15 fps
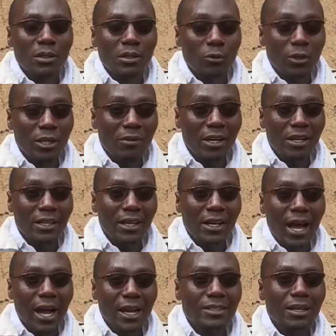We were
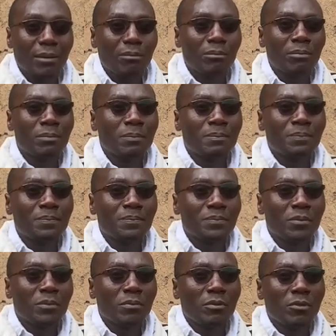
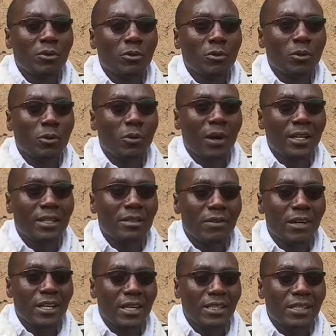
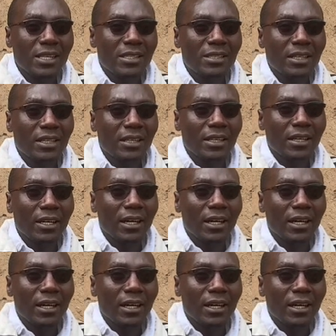even adjusting